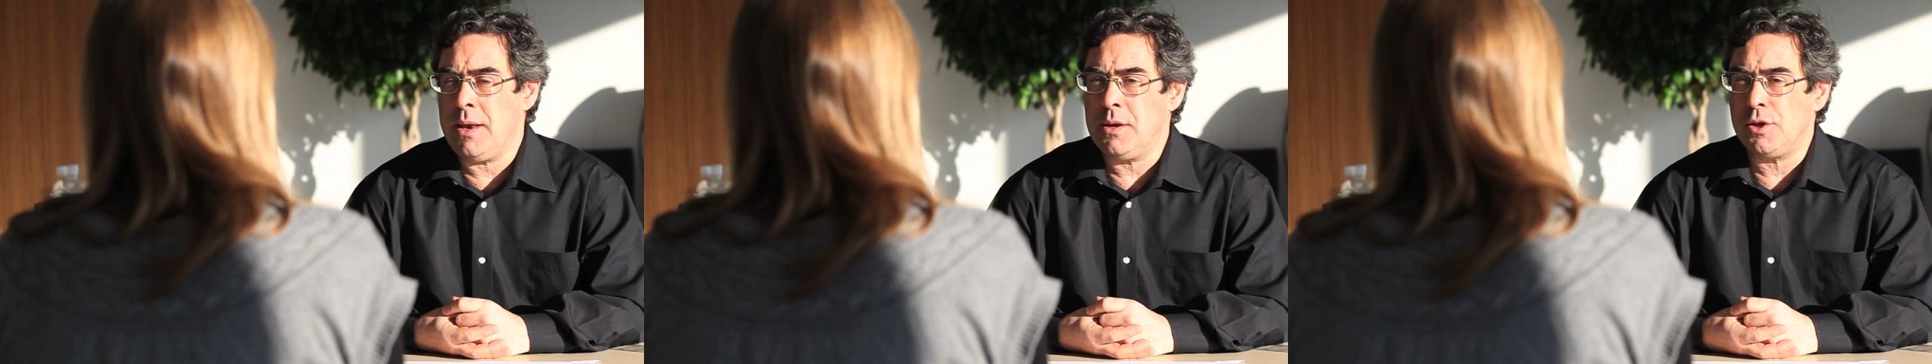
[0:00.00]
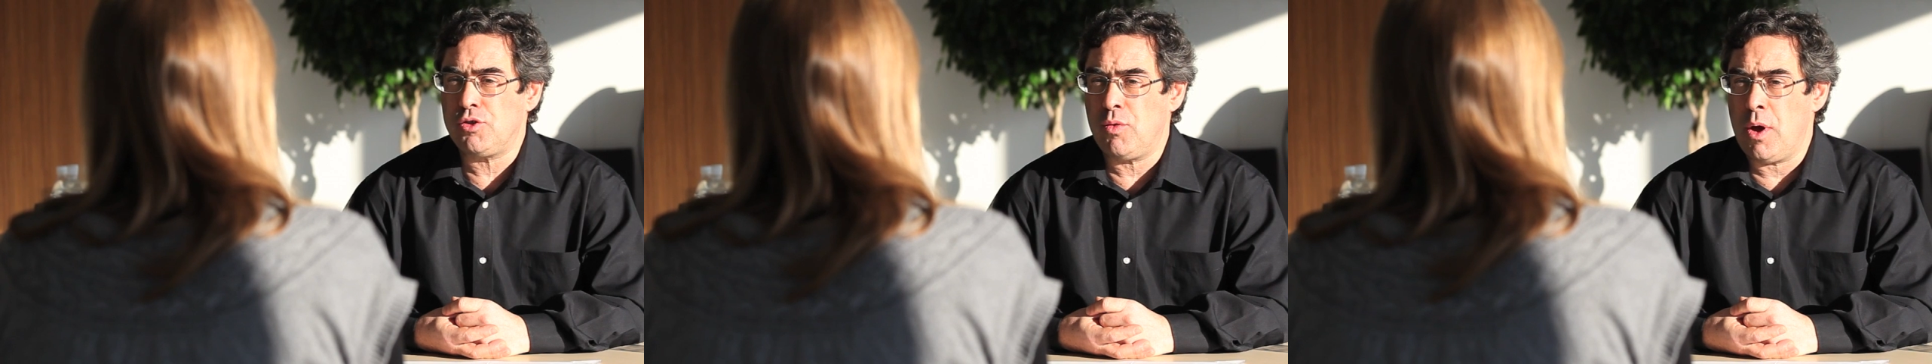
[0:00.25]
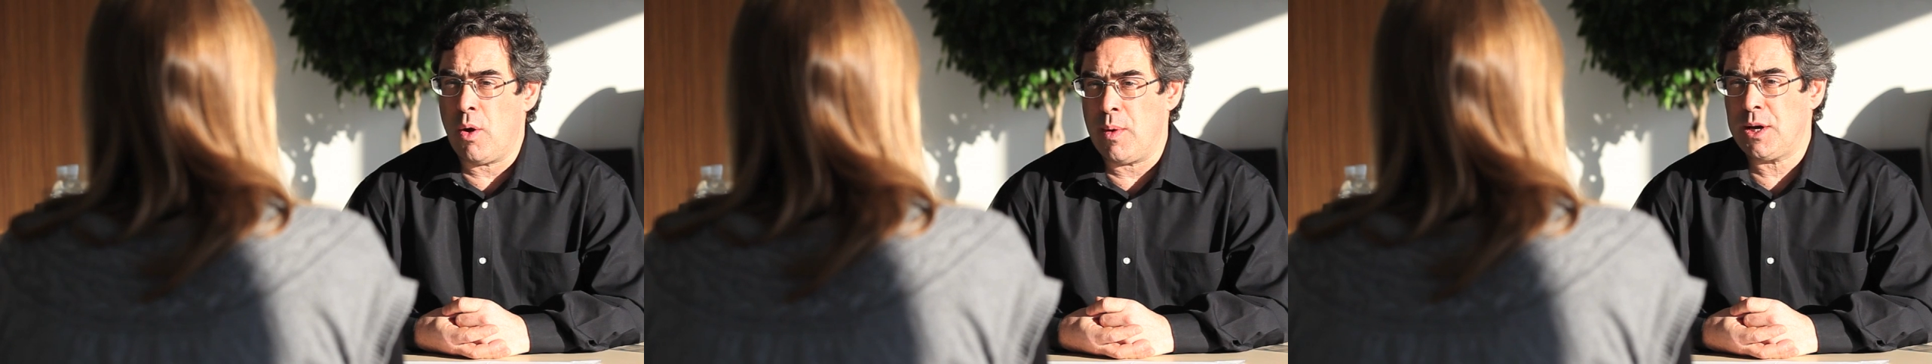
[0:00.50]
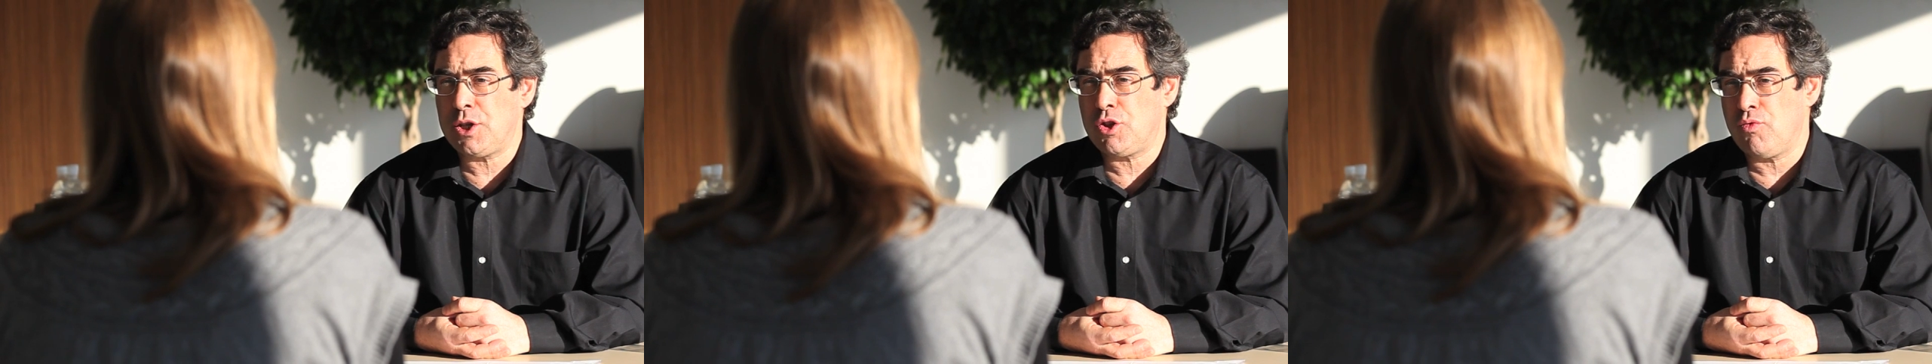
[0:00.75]
industry are
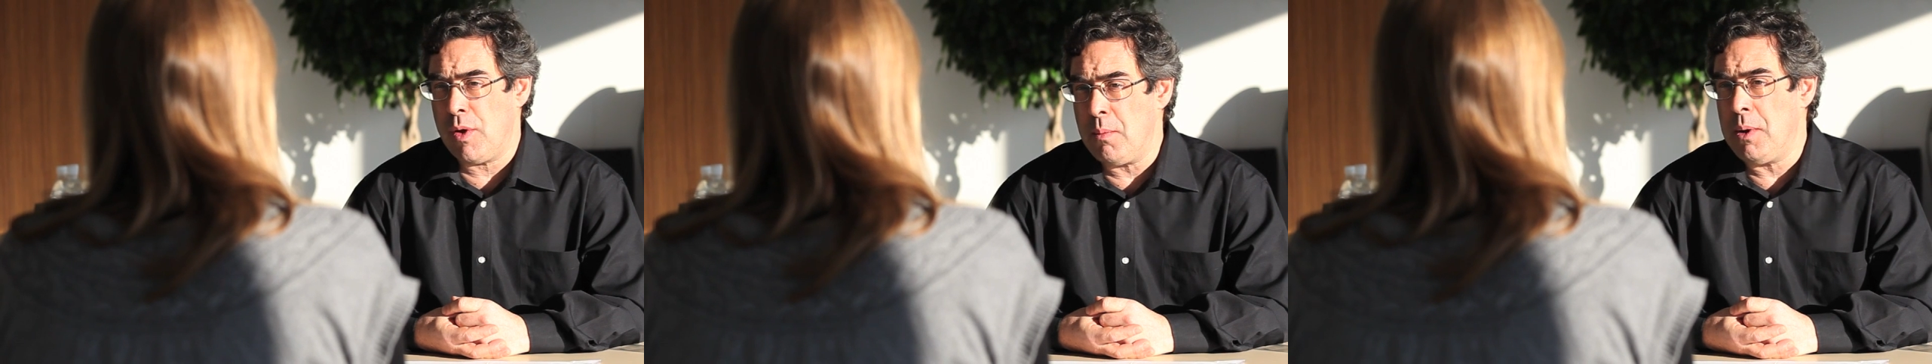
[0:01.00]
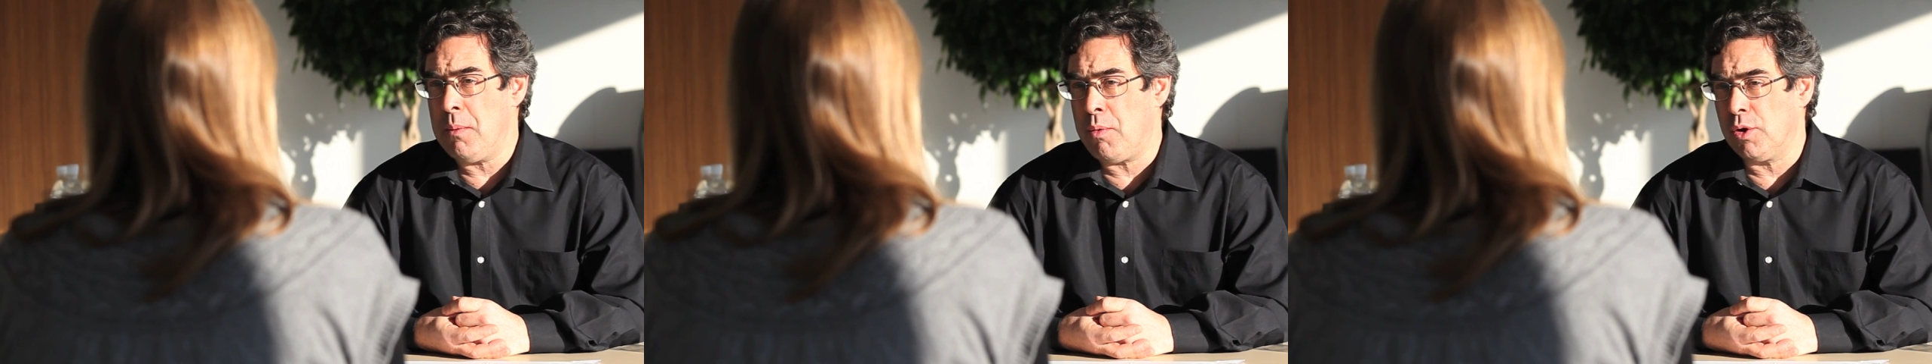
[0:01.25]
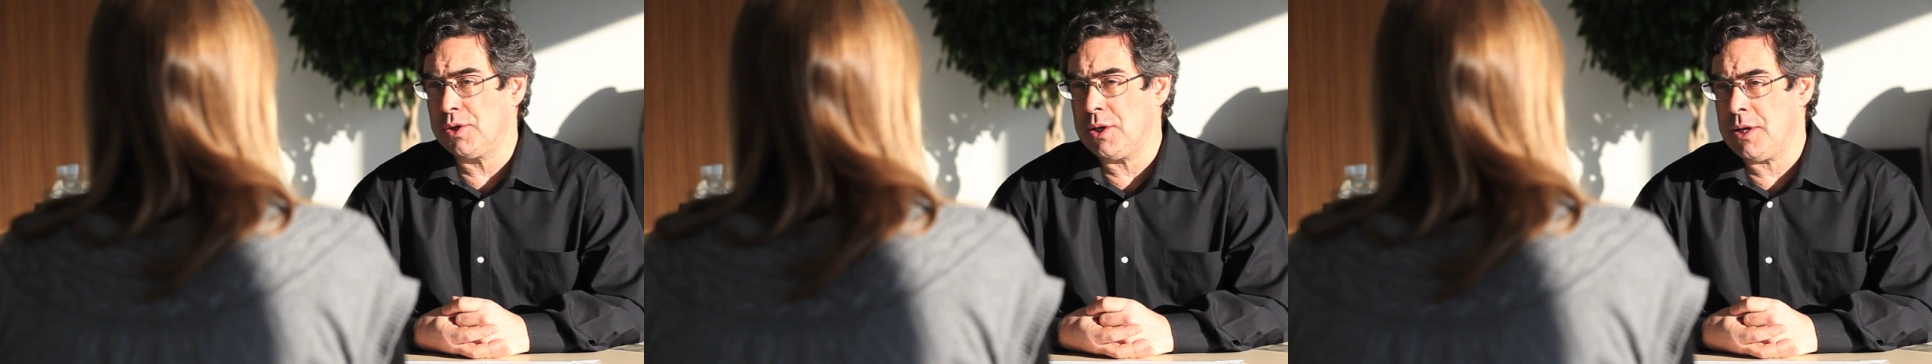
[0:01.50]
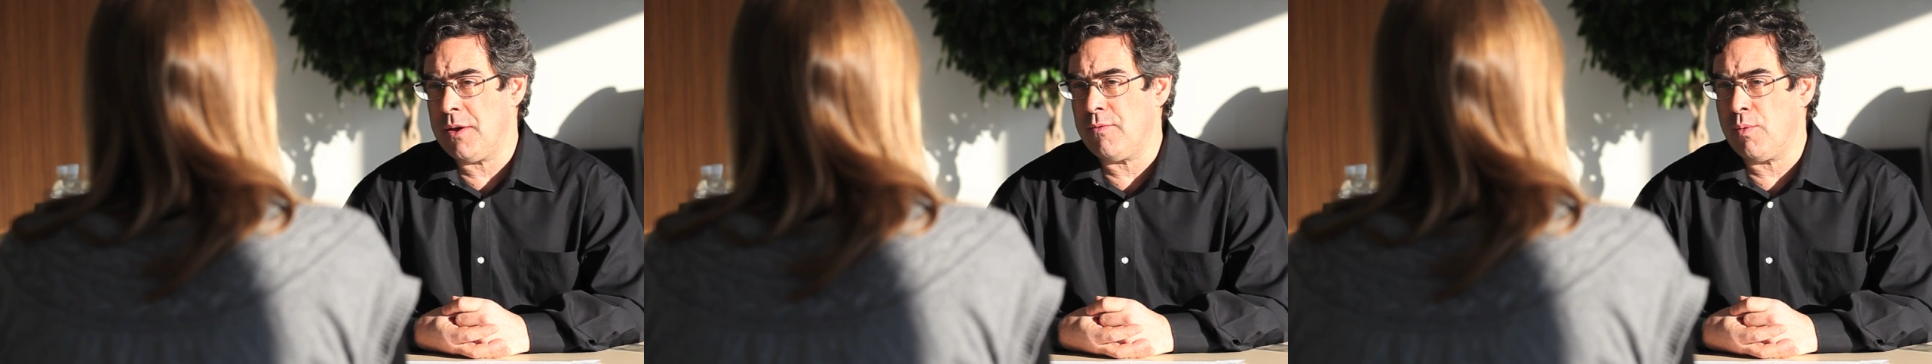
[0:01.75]
extremely
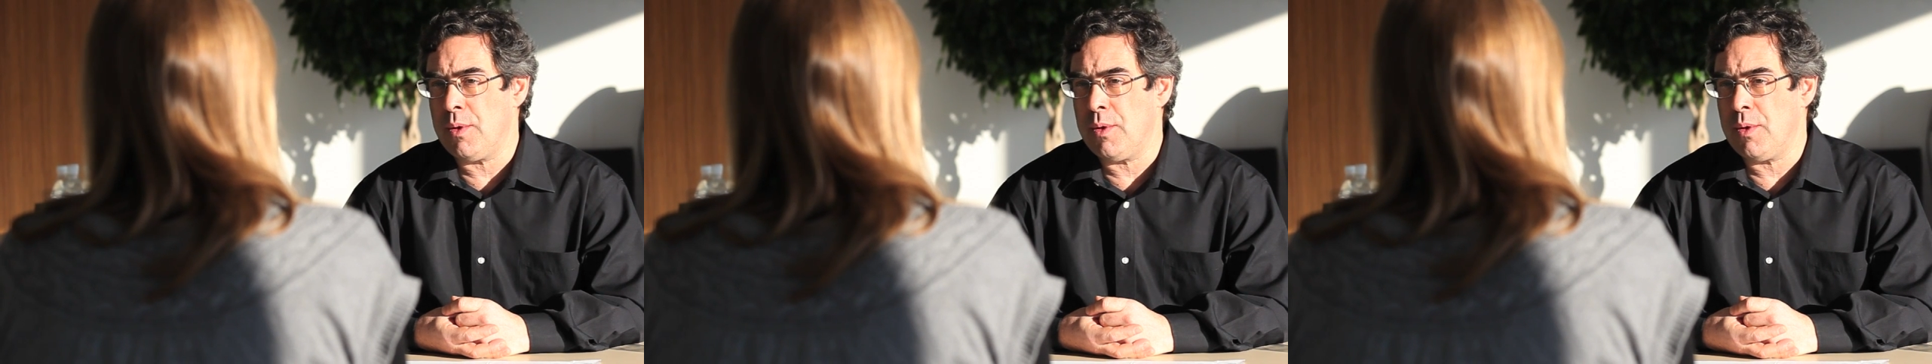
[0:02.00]
positive,